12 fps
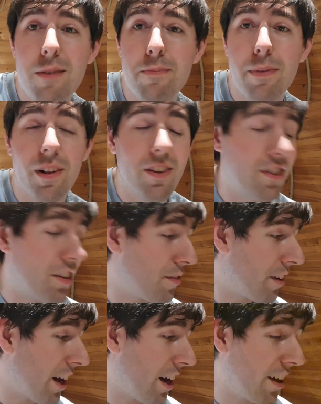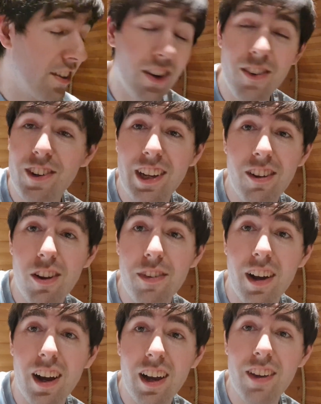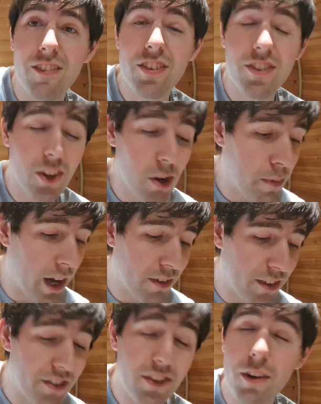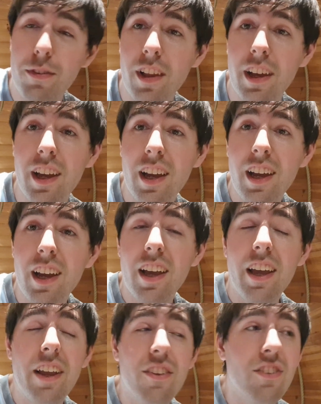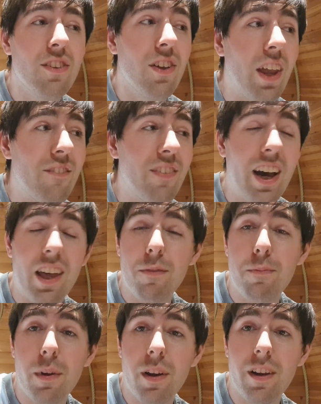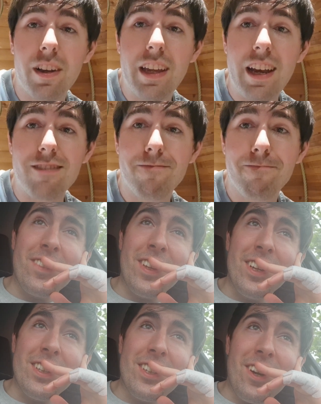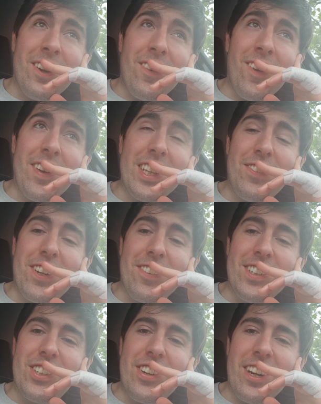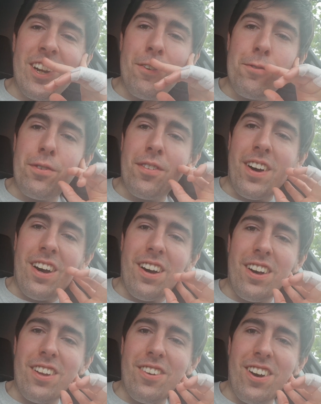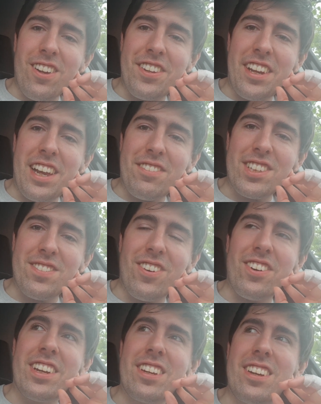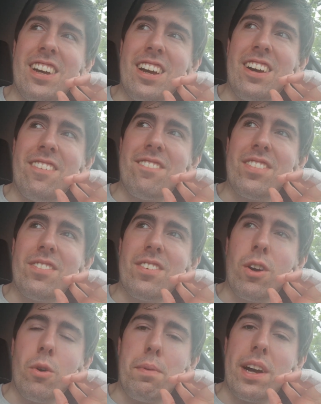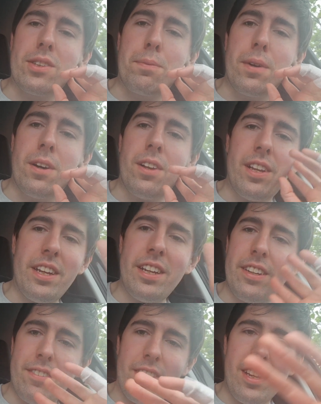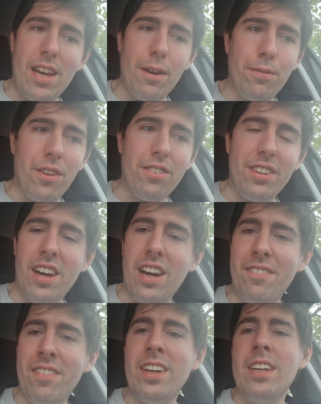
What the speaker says: Apologies for that. I don't know what came over. I am so bad with stuff. Like, it doesn't look that bad, but yeah. So we're meant to be coming straight home from our little holiday let this morning. Got all packed up early, left on time.